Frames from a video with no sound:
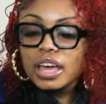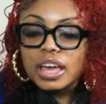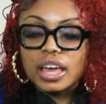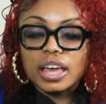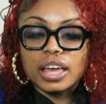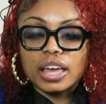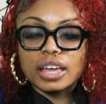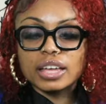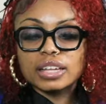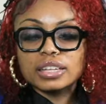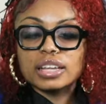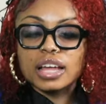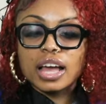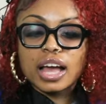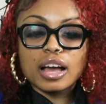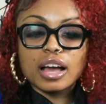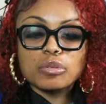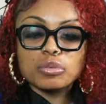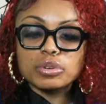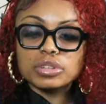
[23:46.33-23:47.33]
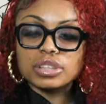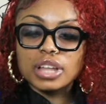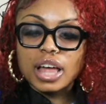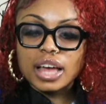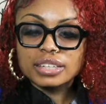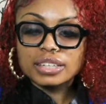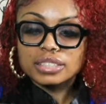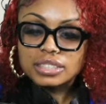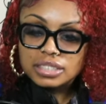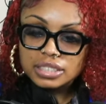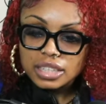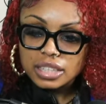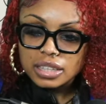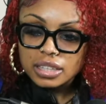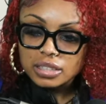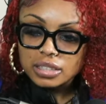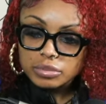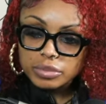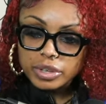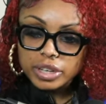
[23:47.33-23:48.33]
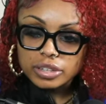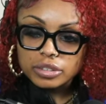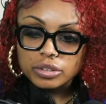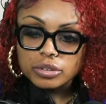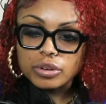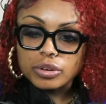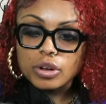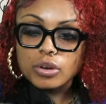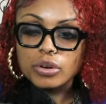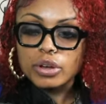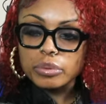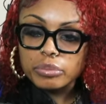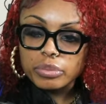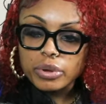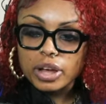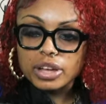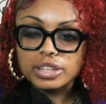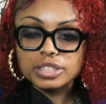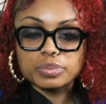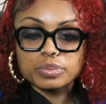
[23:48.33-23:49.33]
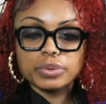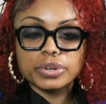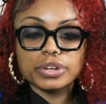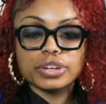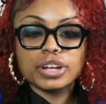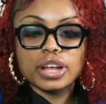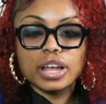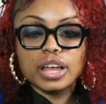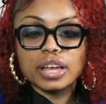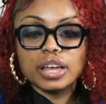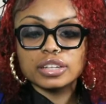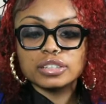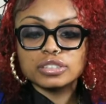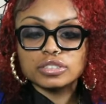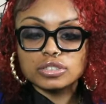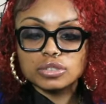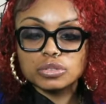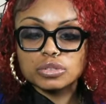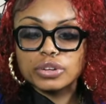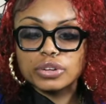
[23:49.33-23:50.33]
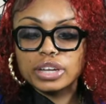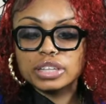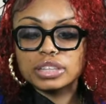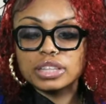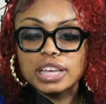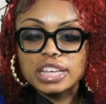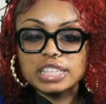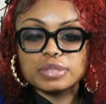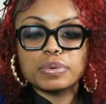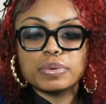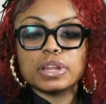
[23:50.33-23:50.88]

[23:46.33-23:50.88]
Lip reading: And I would like to see these men grow and prosper and do great things.